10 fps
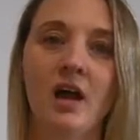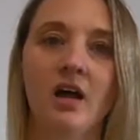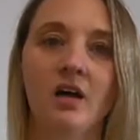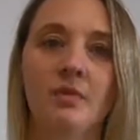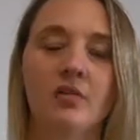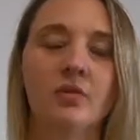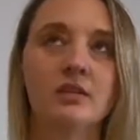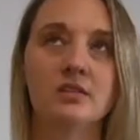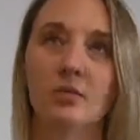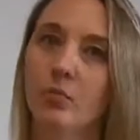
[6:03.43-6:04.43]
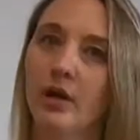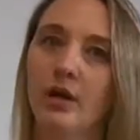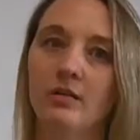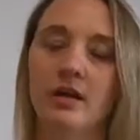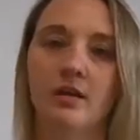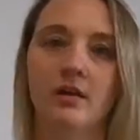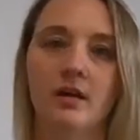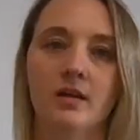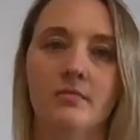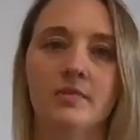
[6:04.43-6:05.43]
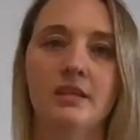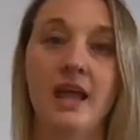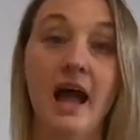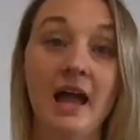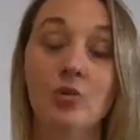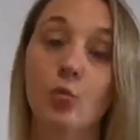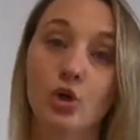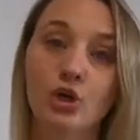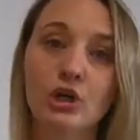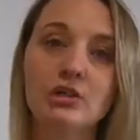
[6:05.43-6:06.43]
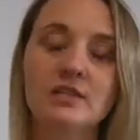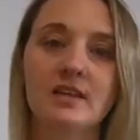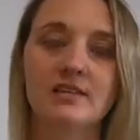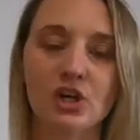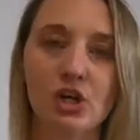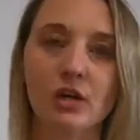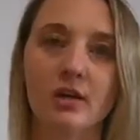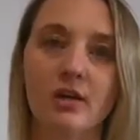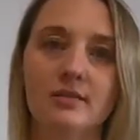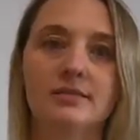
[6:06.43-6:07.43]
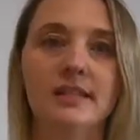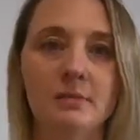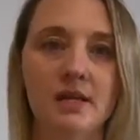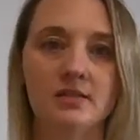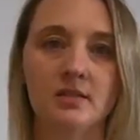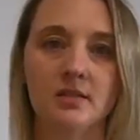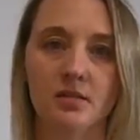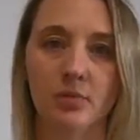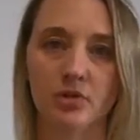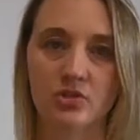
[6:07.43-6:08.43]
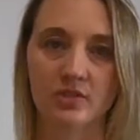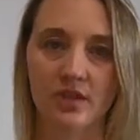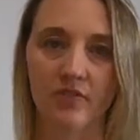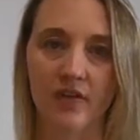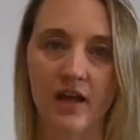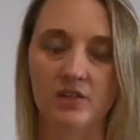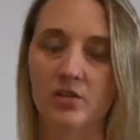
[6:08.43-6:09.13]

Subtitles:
I read somewhere that 9 words is a good limit to put yourself at.